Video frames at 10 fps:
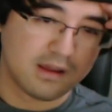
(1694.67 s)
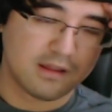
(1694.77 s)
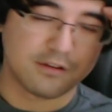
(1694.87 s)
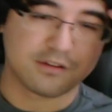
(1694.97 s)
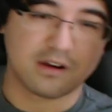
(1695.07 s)

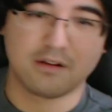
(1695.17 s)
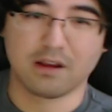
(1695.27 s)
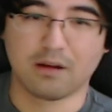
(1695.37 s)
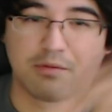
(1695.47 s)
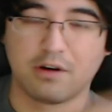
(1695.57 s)
there's kind
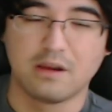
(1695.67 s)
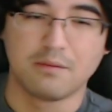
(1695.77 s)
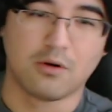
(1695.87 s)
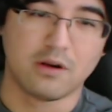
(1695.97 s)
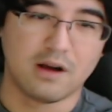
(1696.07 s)
of a
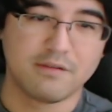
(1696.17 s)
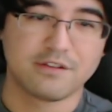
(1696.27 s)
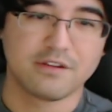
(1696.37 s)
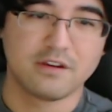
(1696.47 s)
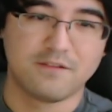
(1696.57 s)
breaking point.
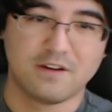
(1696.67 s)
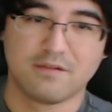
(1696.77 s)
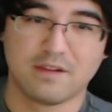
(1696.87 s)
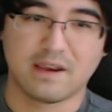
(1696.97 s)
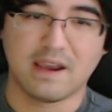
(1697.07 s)
Obviously, if you
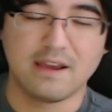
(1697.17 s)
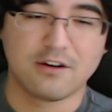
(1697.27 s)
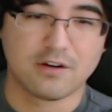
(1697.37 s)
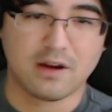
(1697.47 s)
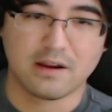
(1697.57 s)
have 8
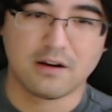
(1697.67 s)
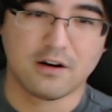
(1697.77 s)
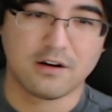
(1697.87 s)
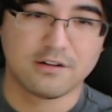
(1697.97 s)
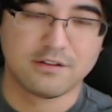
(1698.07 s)
or 9
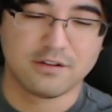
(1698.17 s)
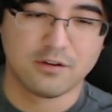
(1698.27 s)
cards,